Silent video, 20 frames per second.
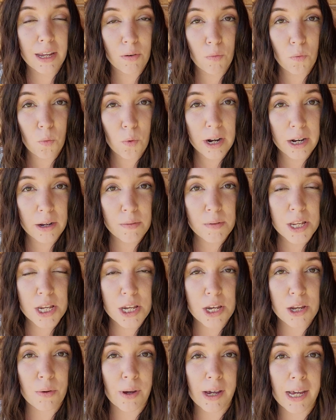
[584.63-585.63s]
in what I was
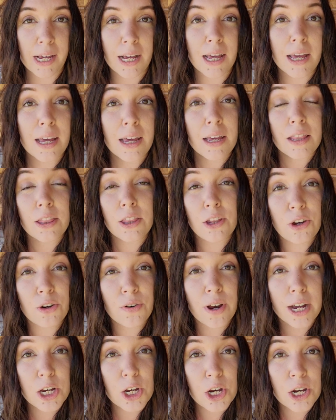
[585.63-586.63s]
doing, the
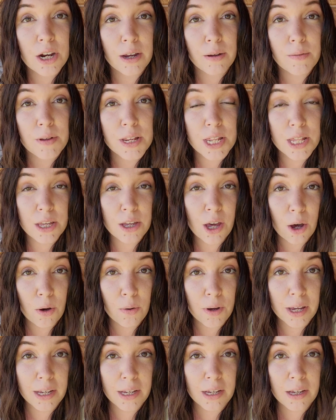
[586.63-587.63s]
direction I was
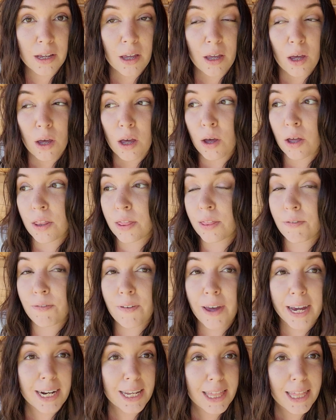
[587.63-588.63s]
going, the
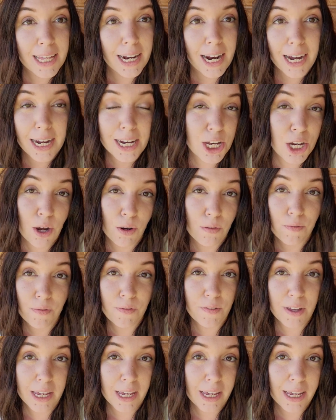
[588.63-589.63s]
fact that I don't
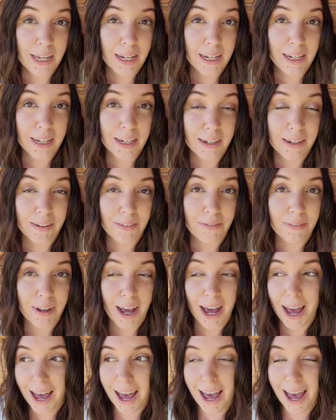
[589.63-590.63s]
fit
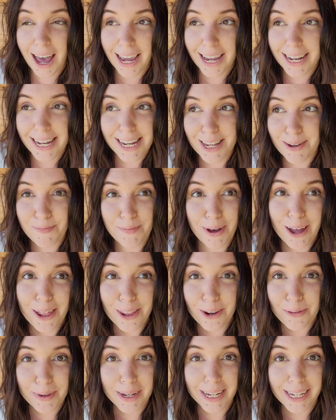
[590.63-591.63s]
in. It doesn't
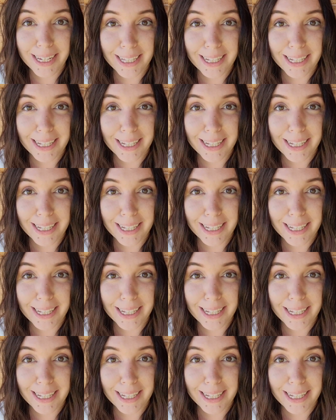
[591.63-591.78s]
bother me,